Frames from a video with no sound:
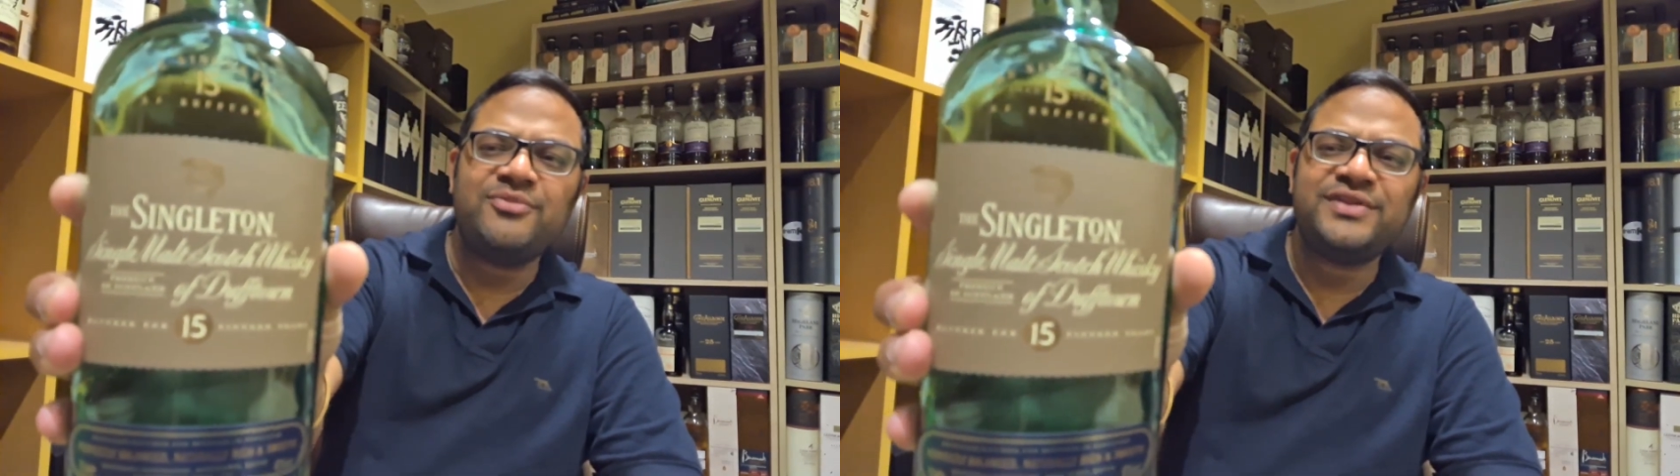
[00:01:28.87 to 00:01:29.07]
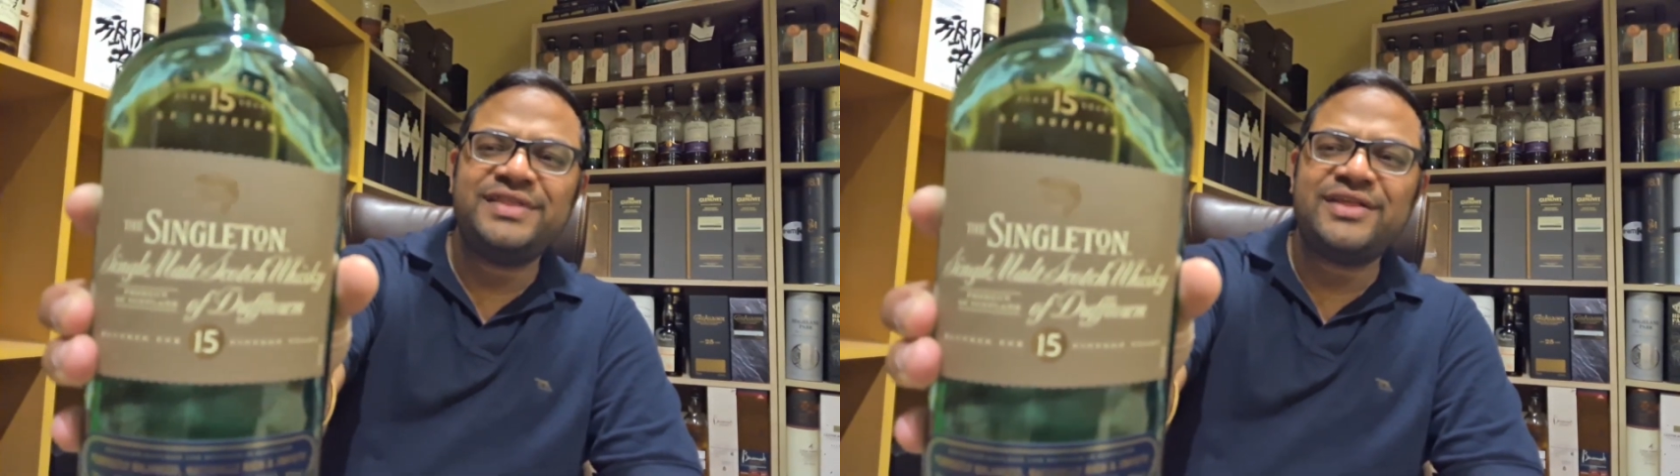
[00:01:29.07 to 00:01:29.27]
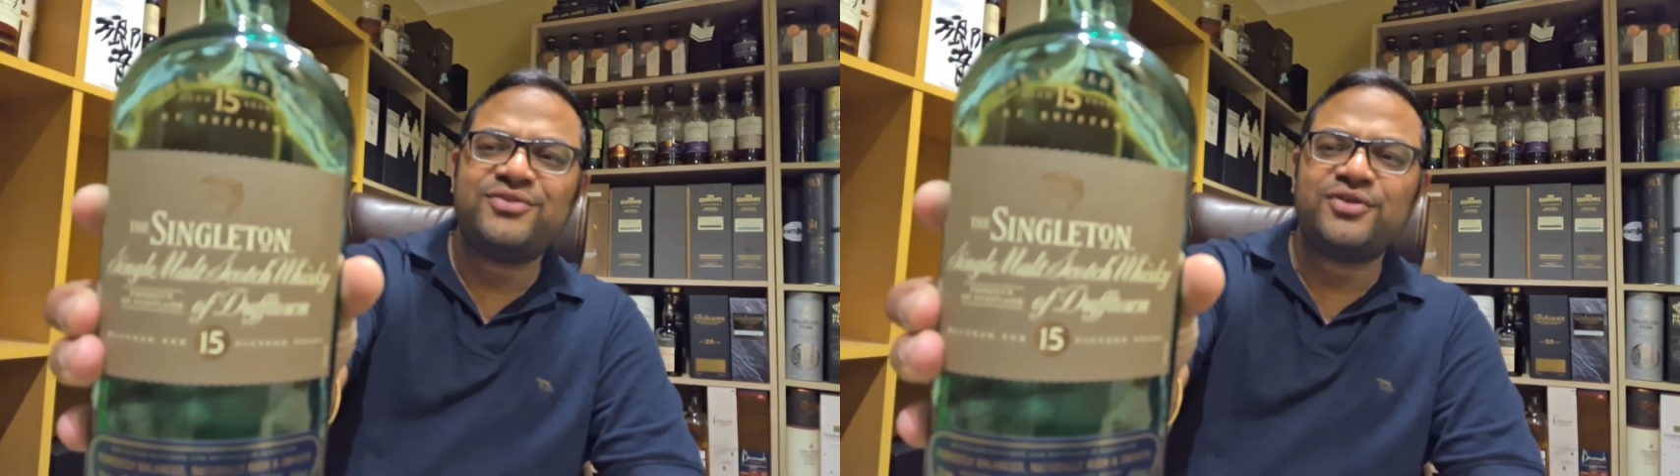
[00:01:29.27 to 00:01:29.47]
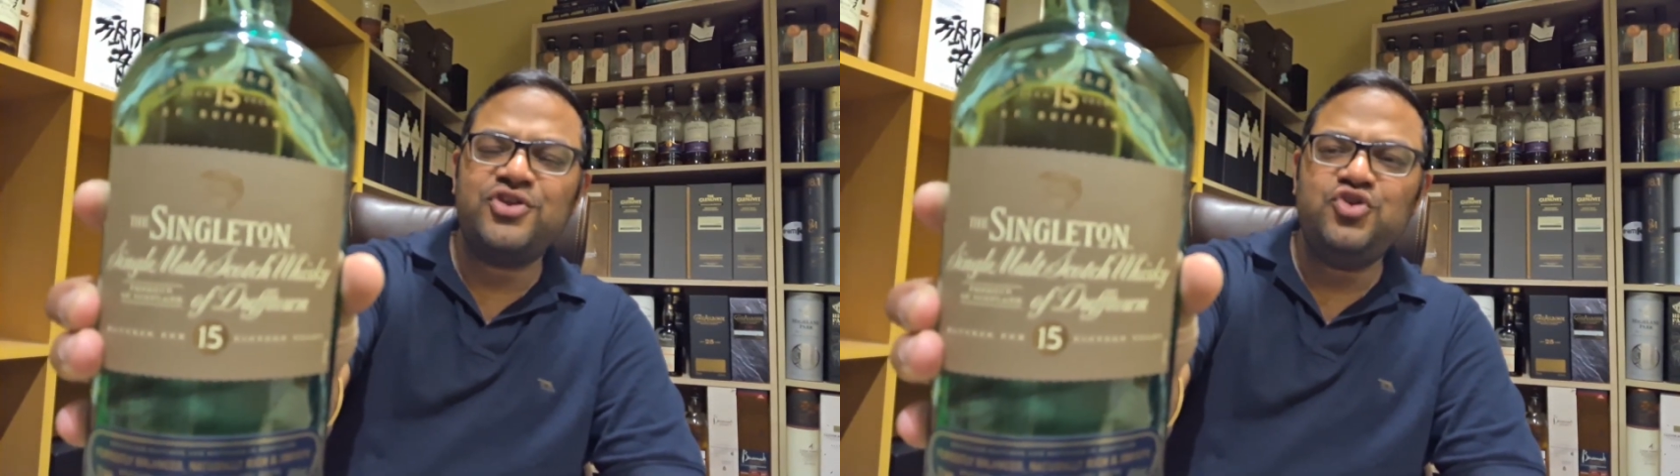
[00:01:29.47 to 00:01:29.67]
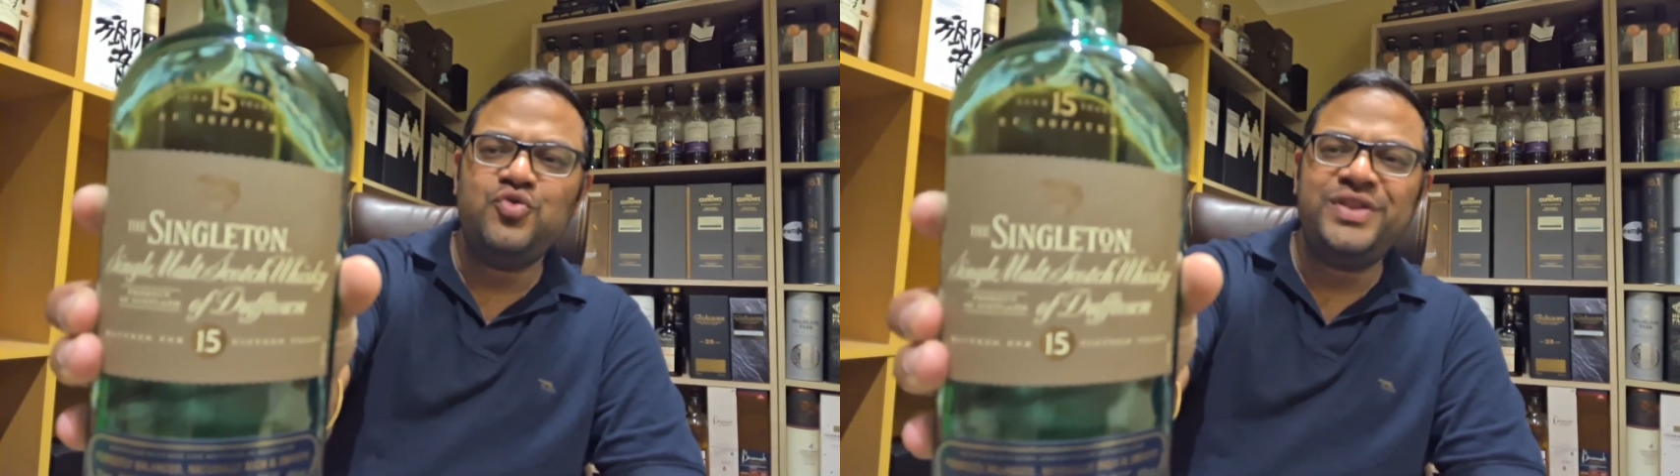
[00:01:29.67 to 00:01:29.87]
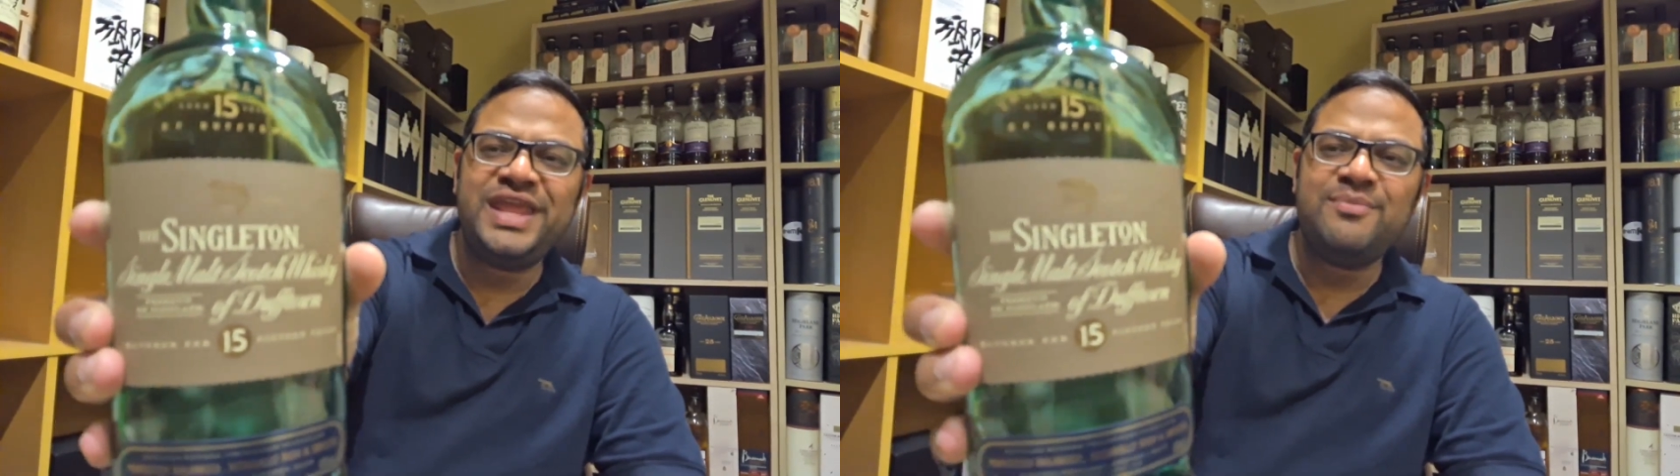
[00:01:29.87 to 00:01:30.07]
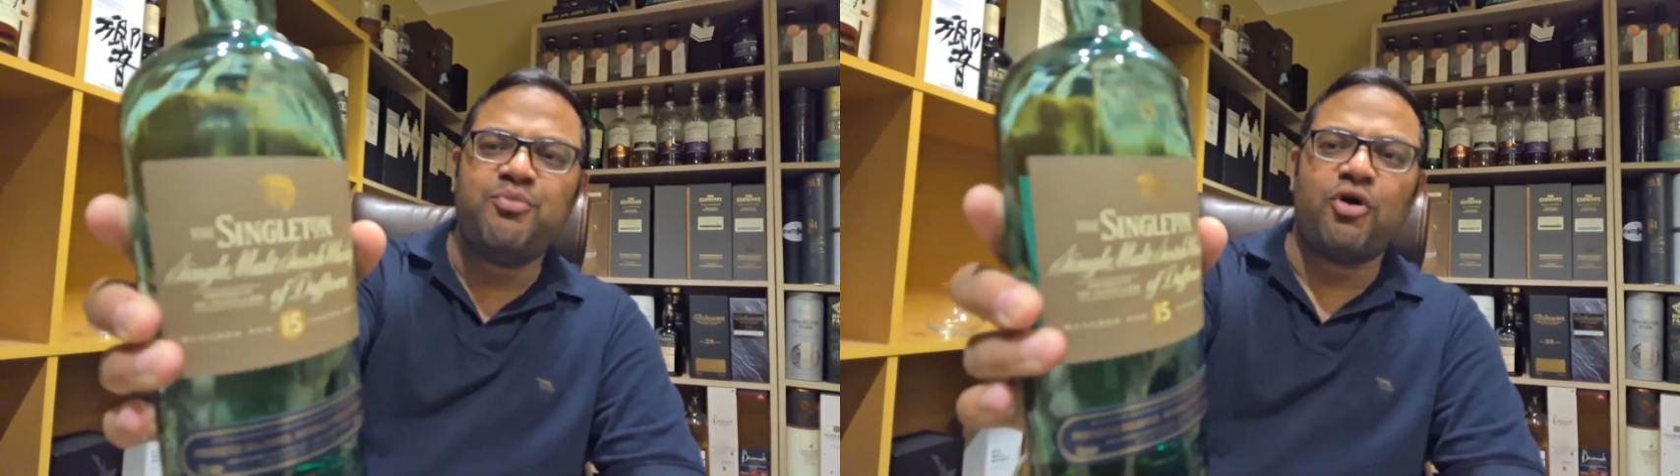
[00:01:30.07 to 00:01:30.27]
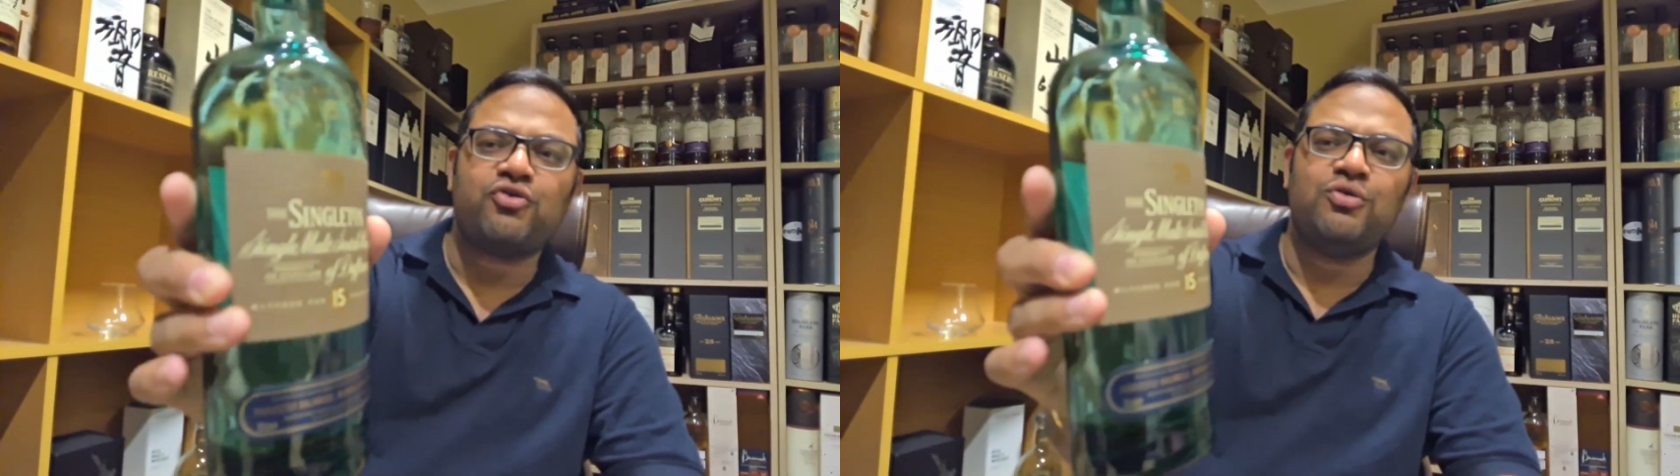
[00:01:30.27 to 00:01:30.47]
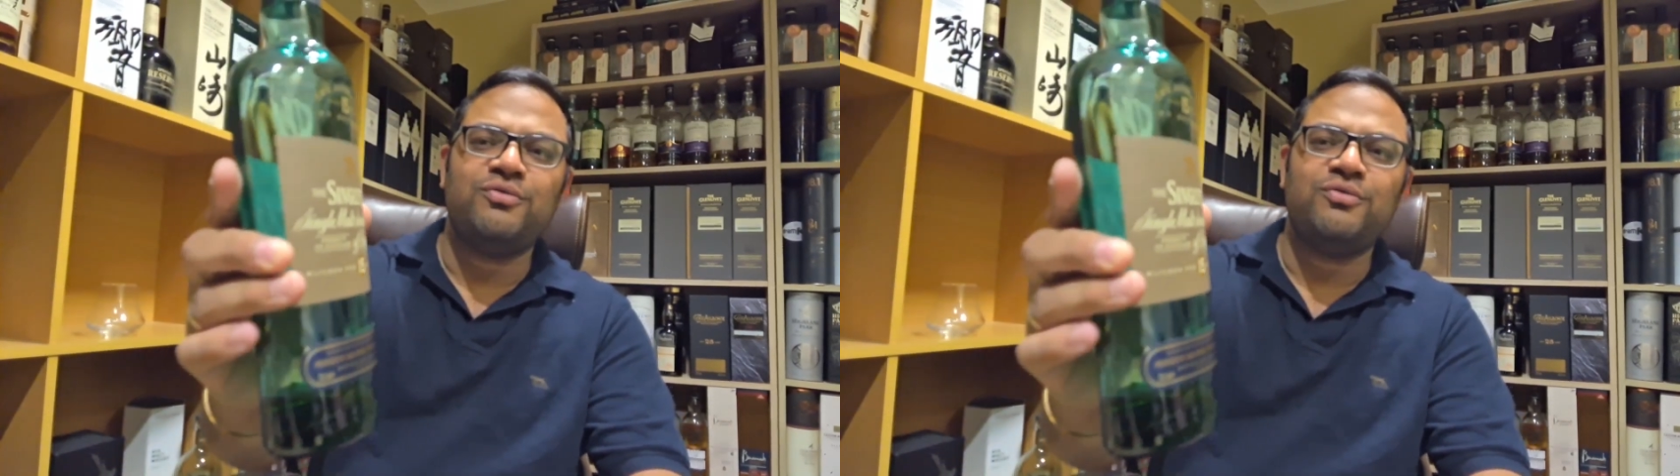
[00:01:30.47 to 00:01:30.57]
in this sort of unique bottle,